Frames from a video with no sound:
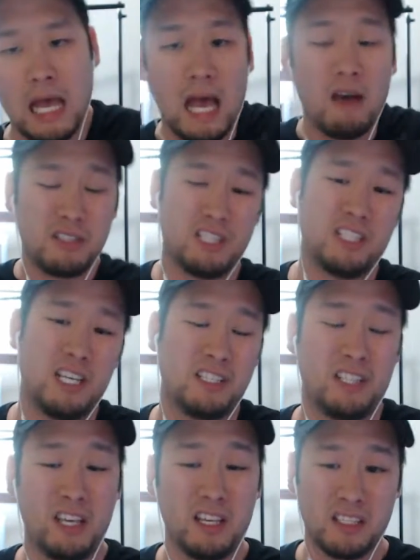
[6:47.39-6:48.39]
I would suggest
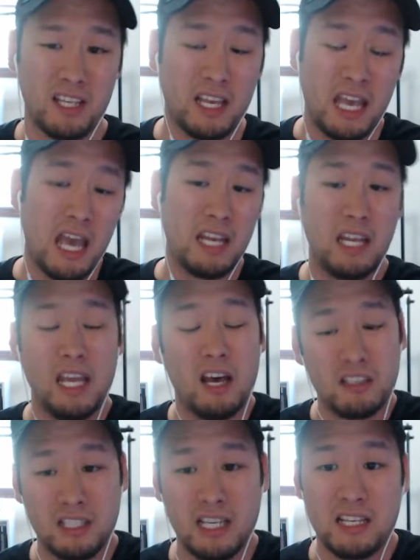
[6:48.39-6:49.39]
things like
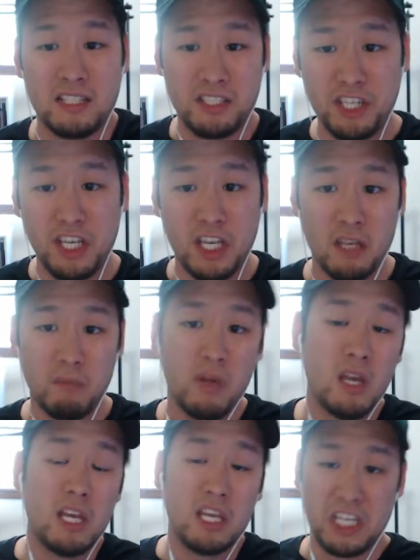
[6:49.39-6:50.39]
NALCS team,
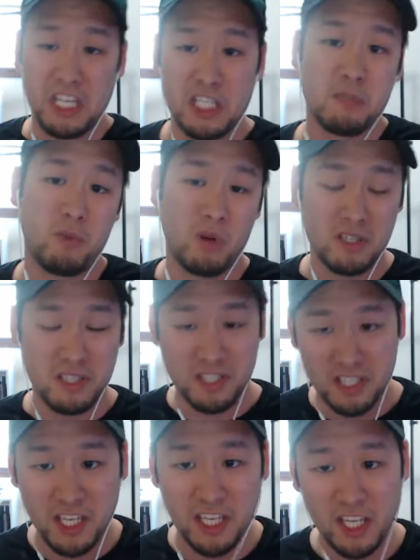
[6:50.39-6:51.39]
esports
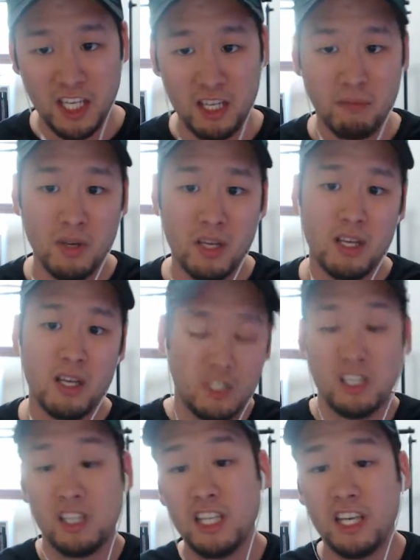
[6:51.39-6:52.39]
team,
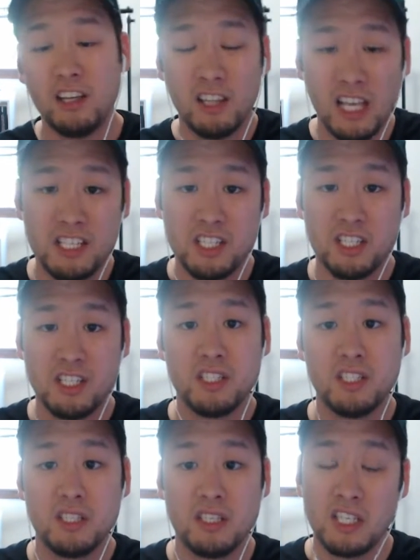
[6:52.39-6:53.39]
League of
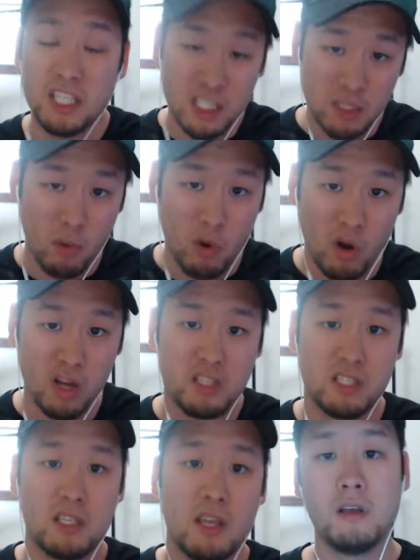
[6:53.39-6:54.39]
Legends,
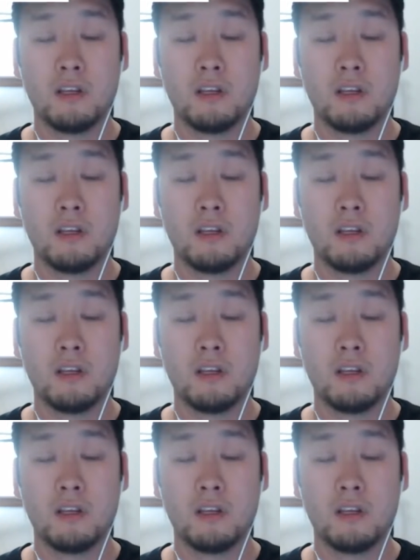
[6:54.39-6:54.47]
esports.